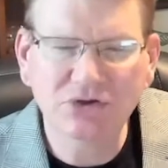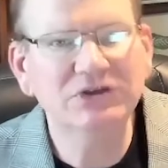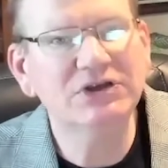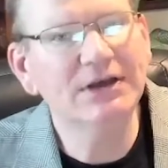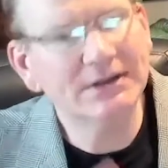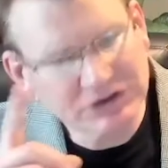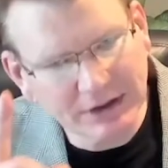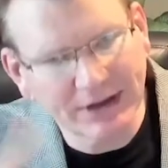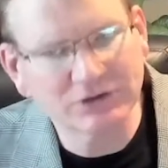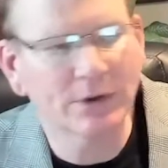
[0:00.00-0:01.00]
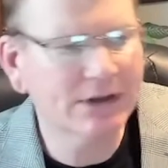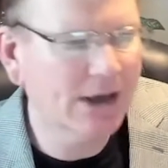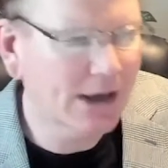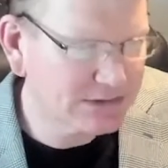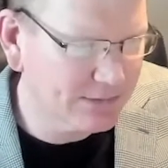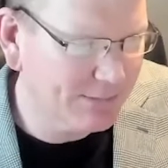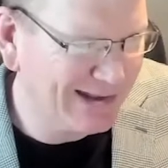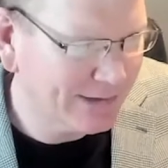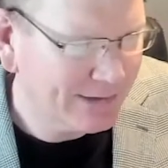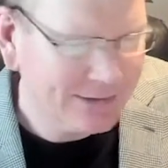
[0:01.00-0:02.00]
So New Zealand still has one cut to
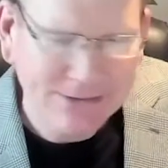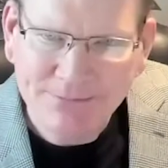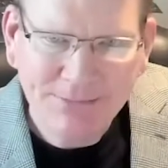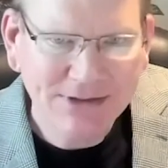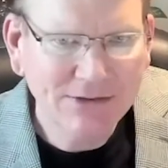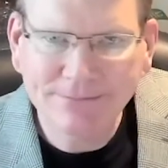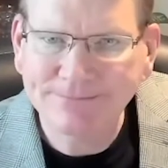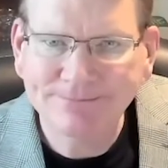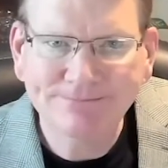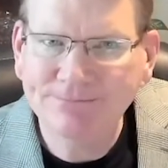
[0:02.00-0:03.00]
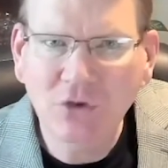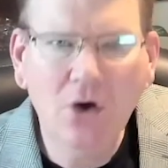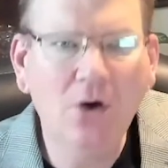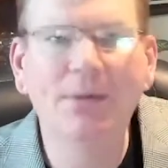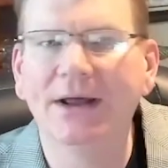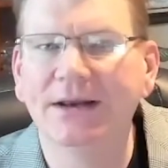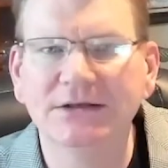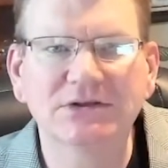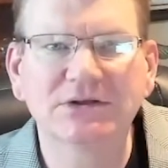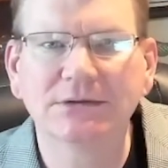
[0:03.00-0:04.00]
make, but
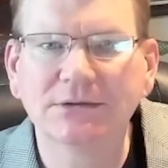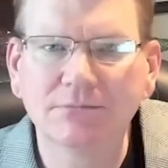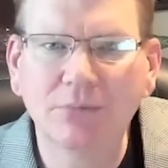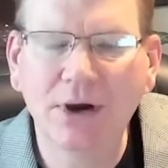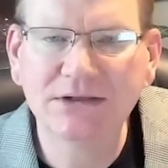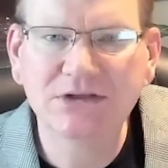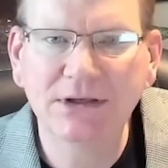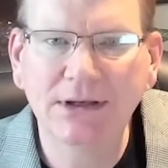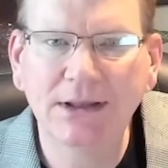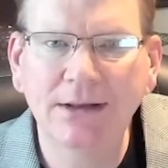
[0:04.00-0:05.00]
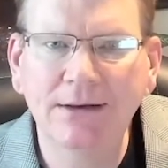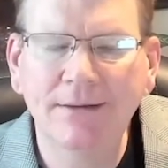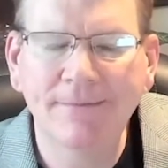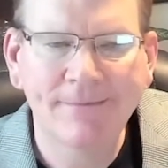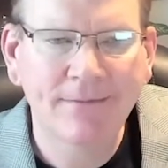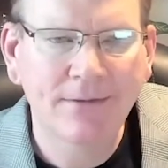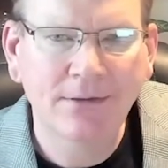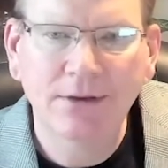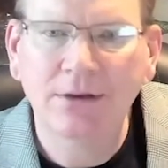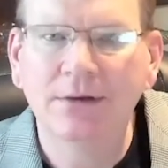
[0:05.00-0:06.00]
nobody's pricing in
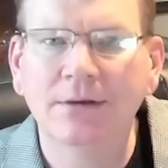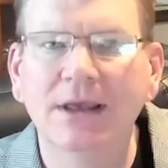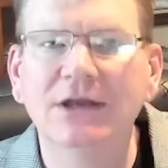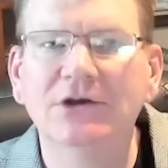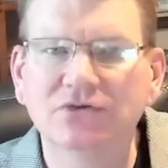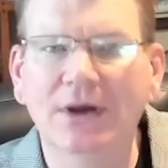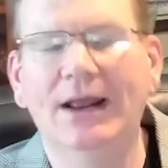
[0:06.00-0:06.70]
interest rate